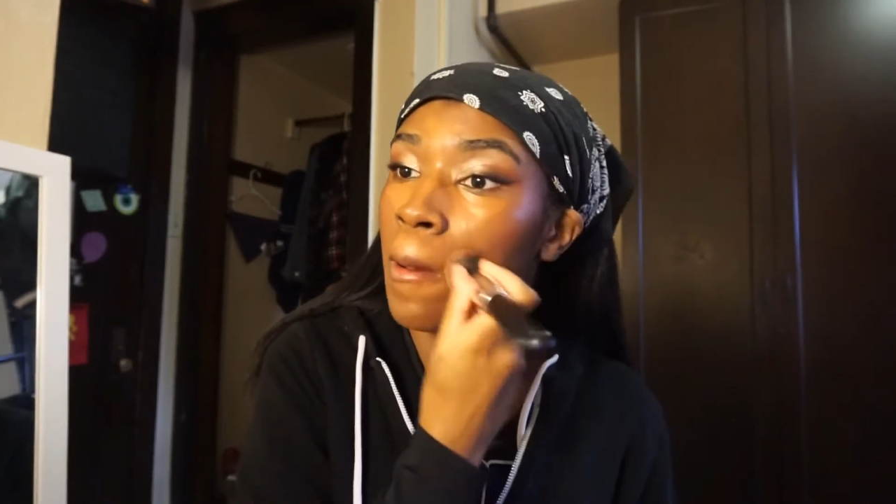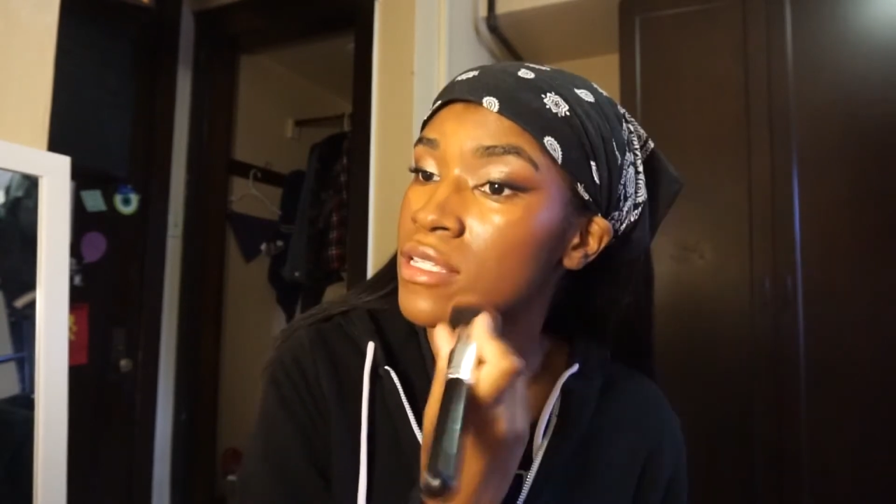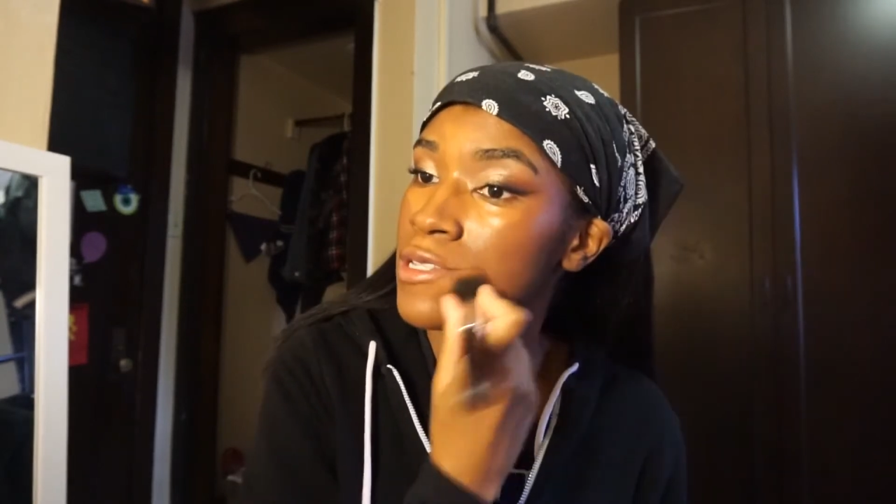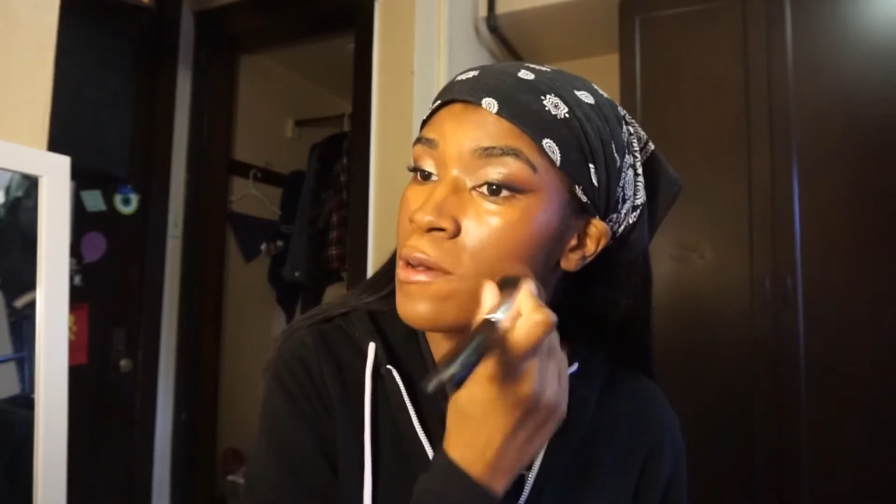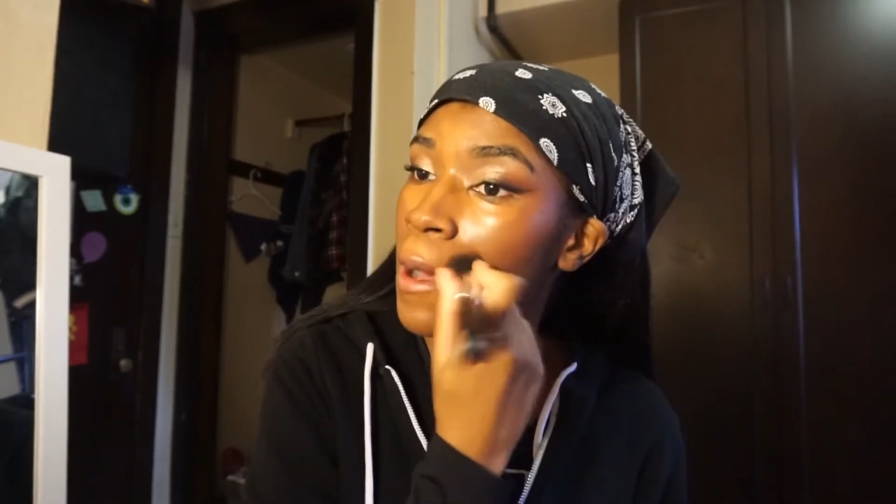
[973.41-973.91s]

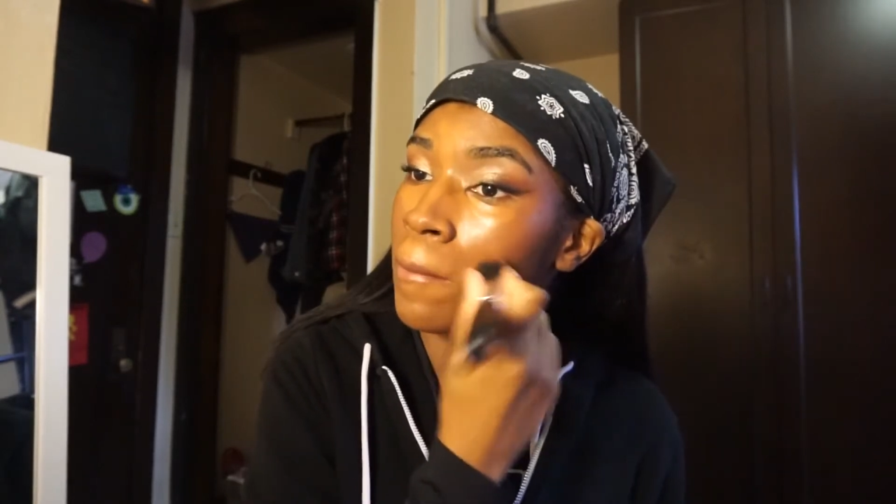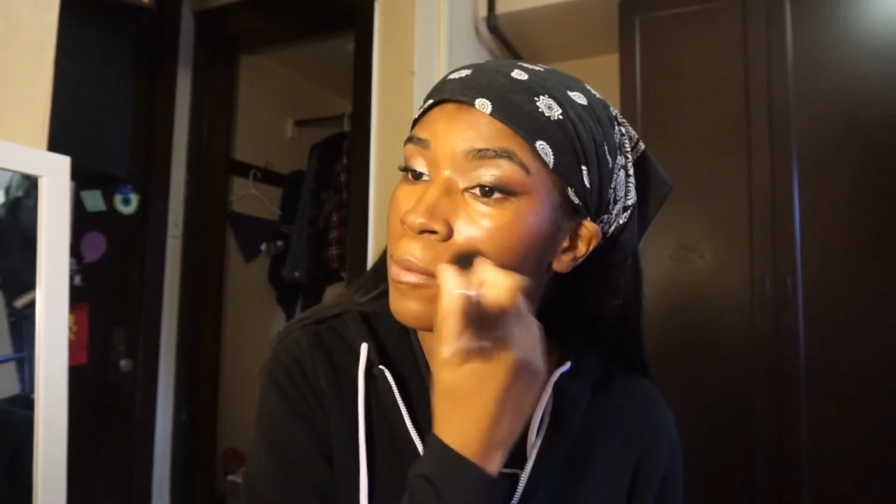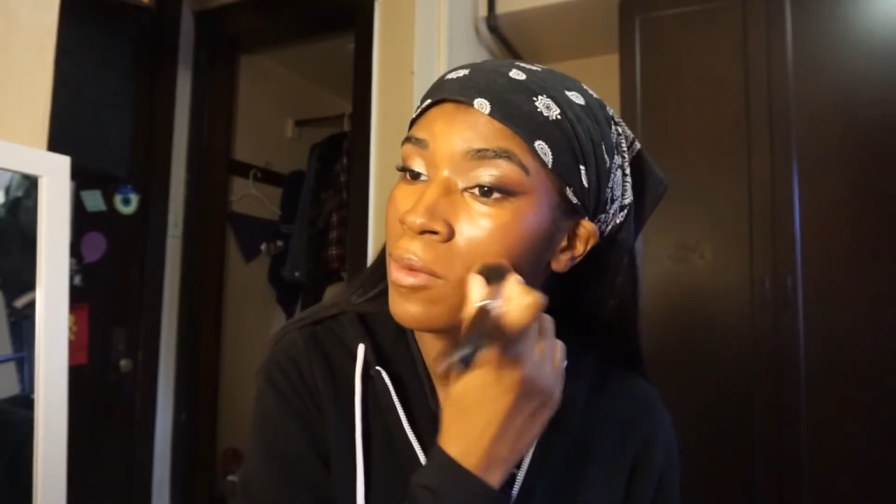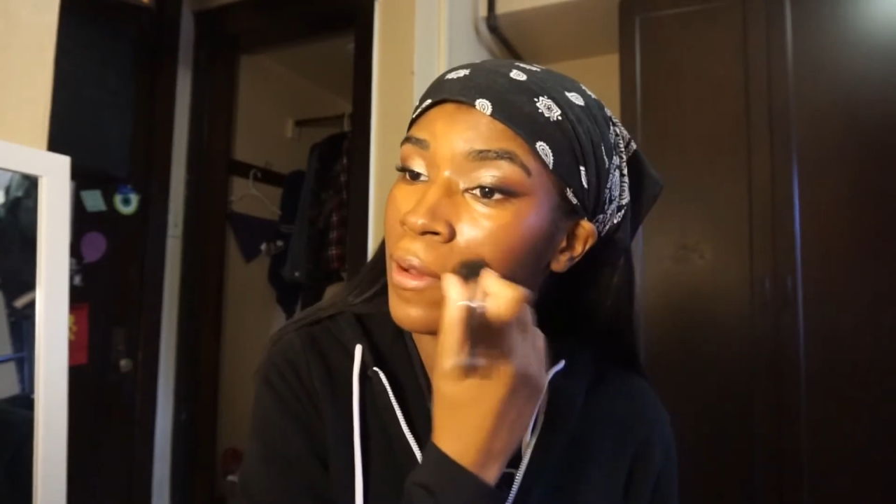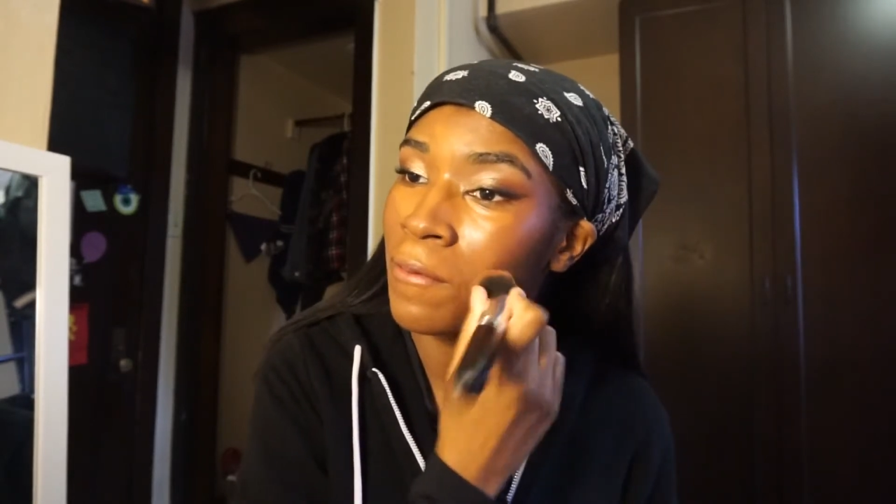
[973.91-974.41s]
So I'm
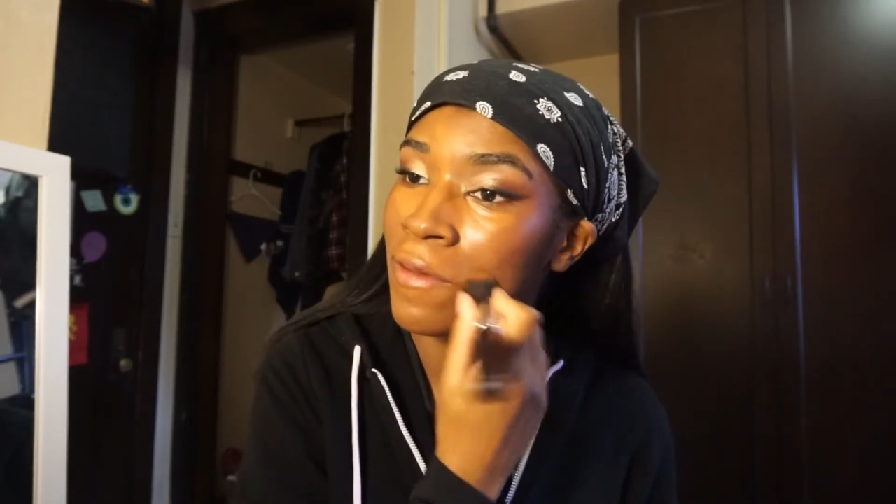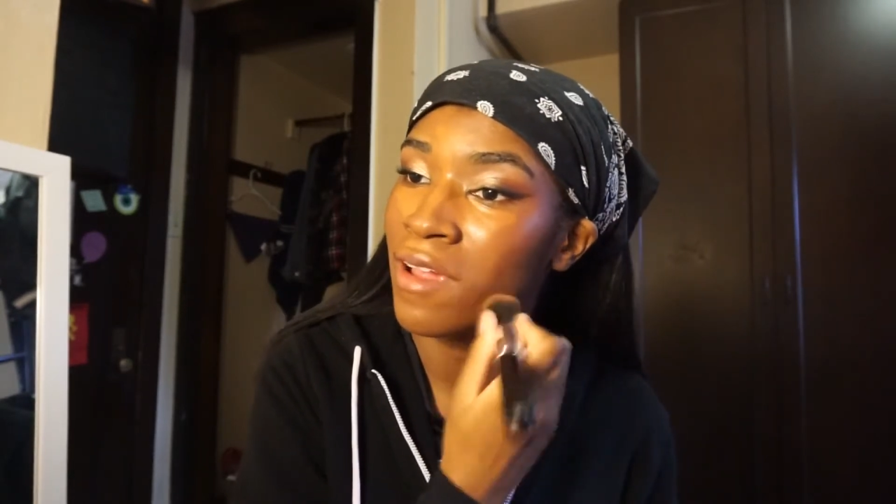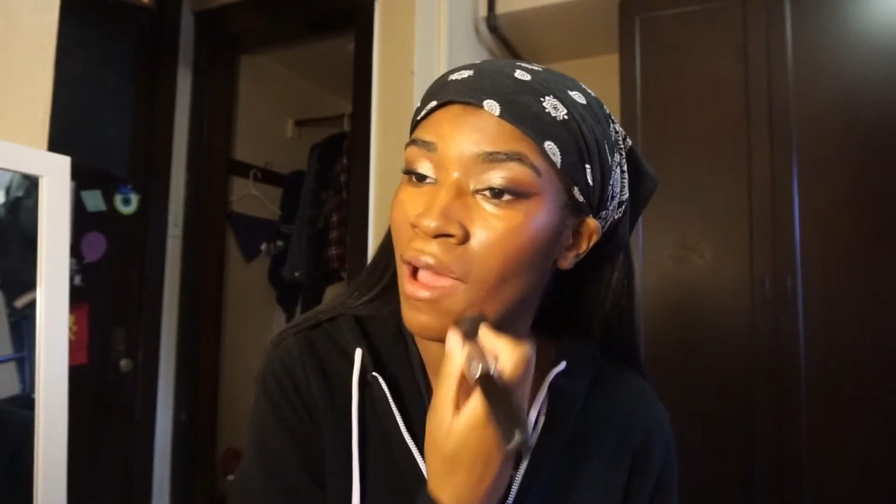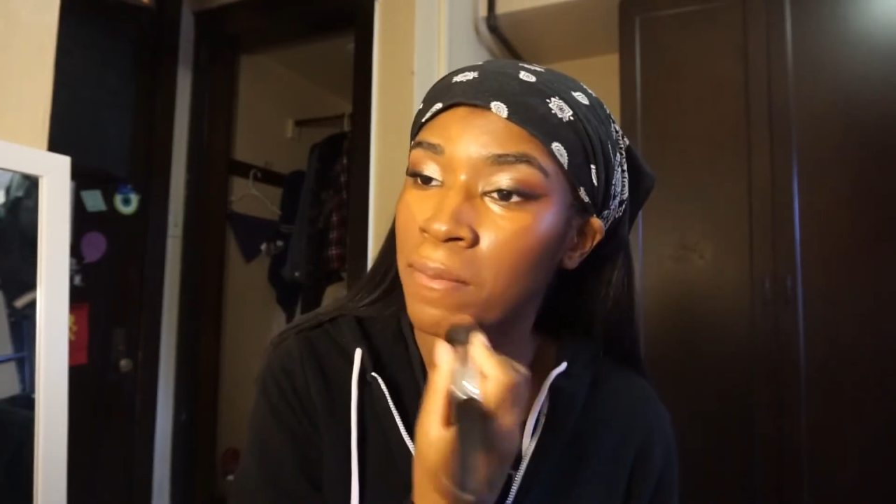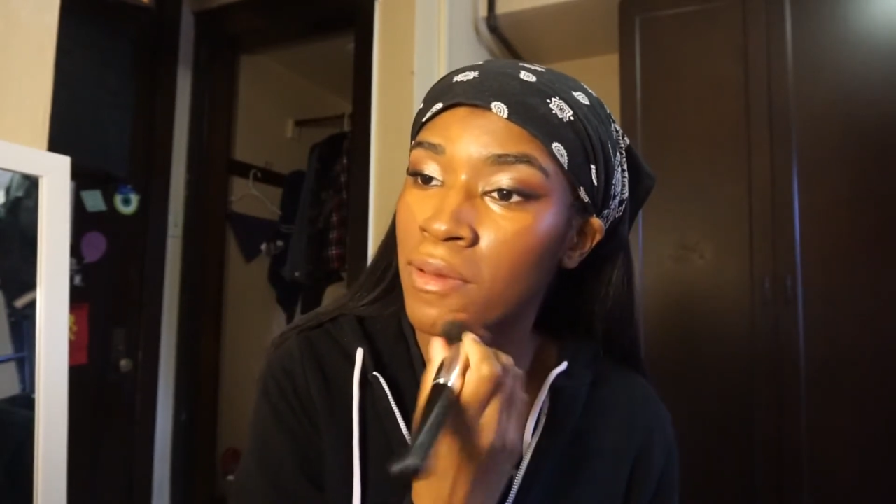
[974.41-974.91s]
very, very
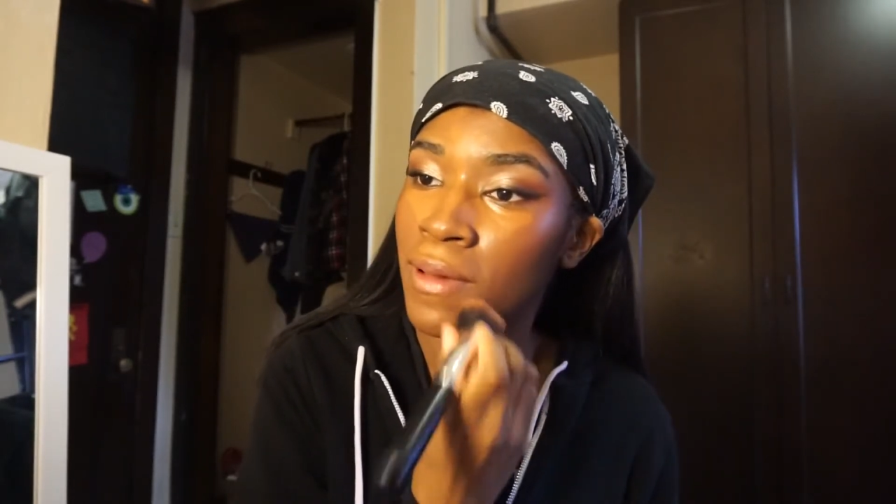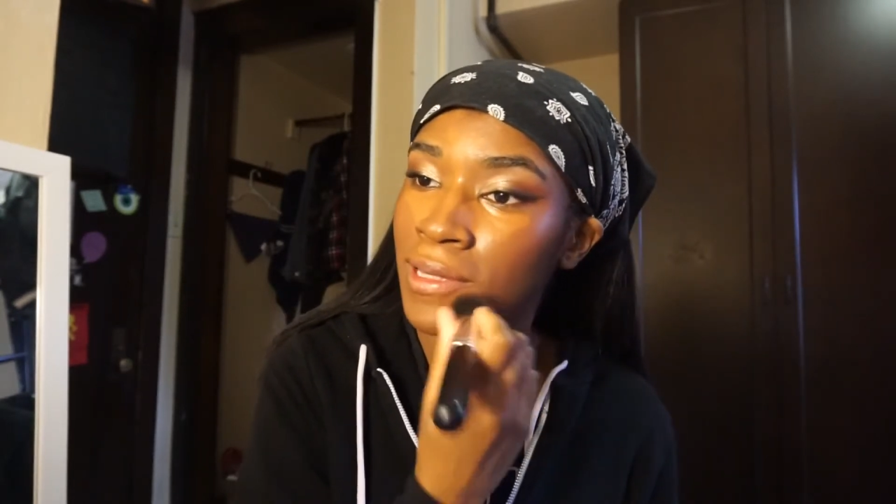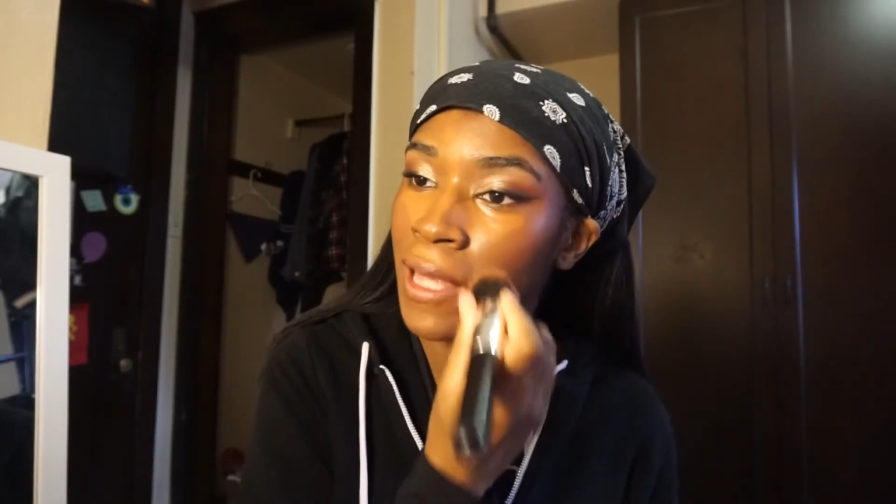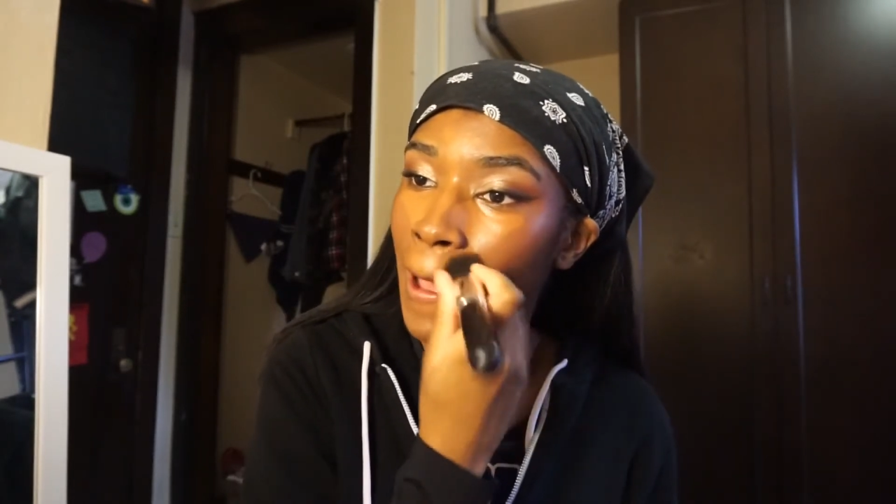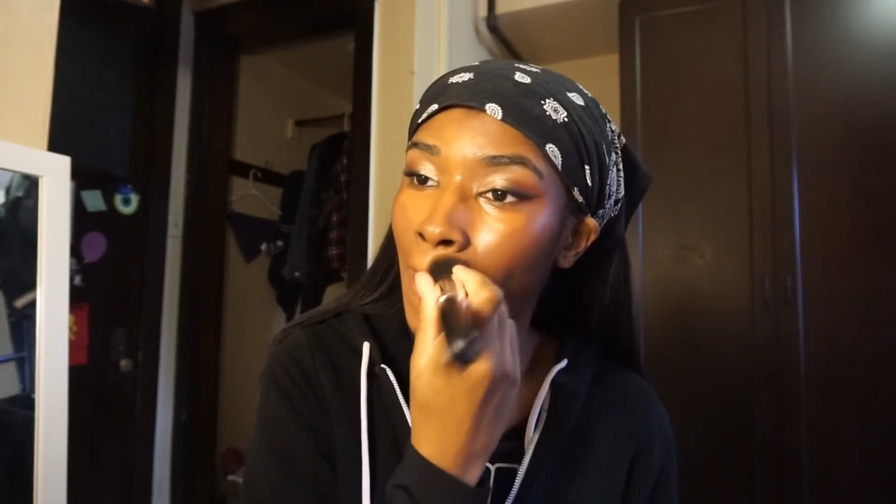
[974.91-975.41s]
happy about
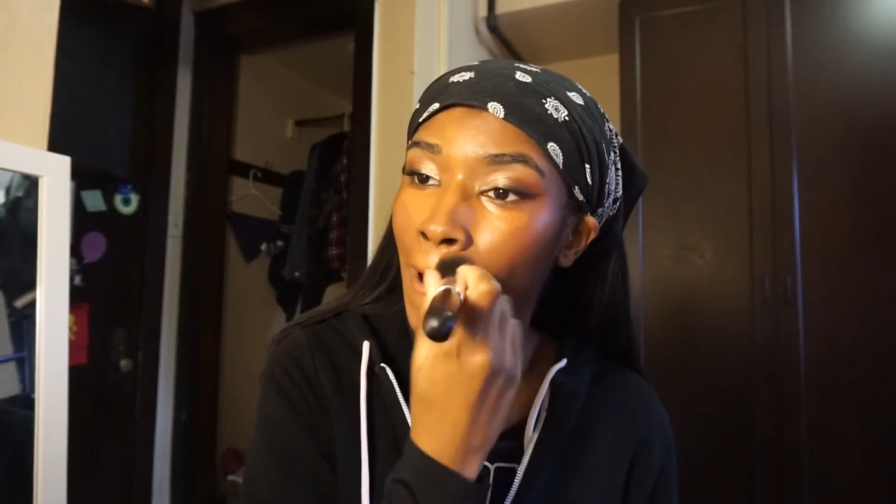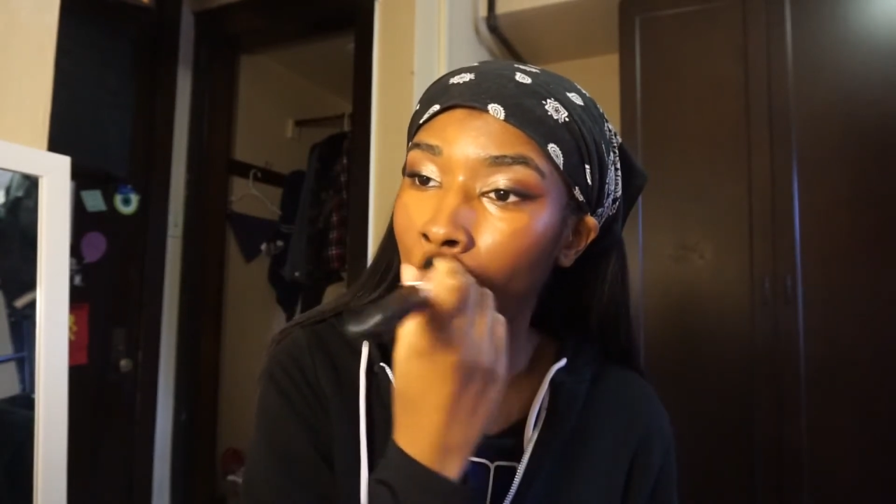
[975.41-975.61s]
that.